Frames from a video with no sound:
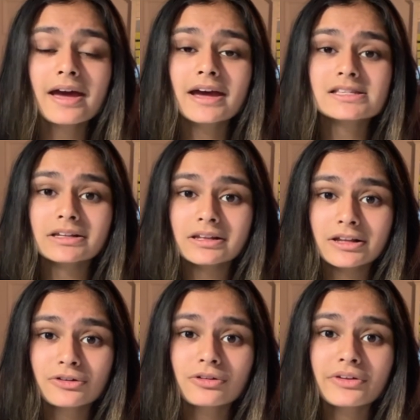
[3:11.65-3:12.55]
It's
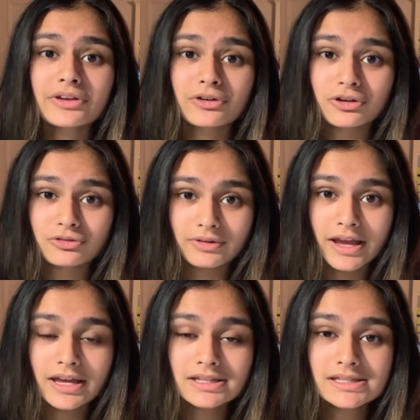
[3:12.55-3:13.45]
literally your
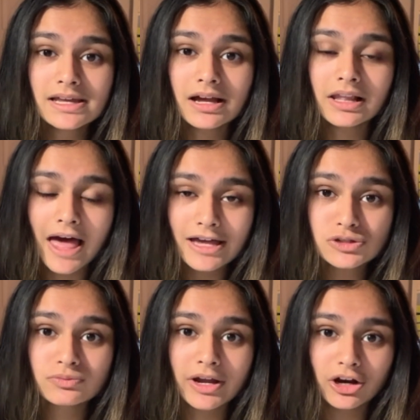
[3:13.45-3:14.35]
grades,
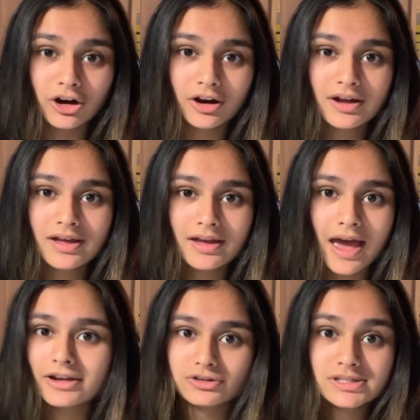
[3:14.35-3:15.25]
class rigor,
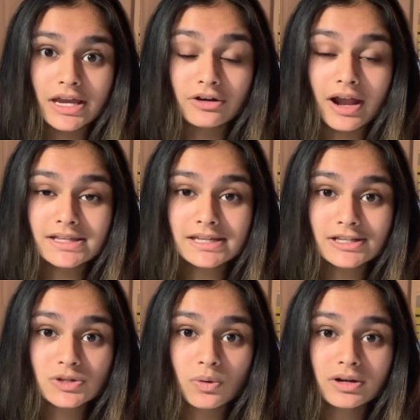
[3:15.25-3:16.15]
and your standardized
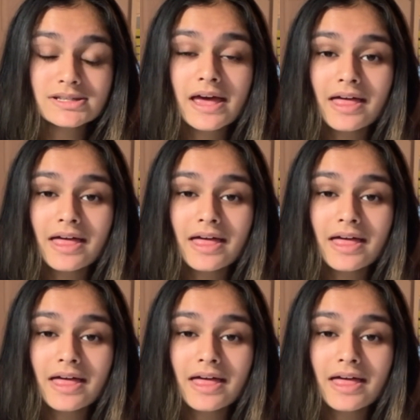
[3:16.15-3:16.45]
test scores.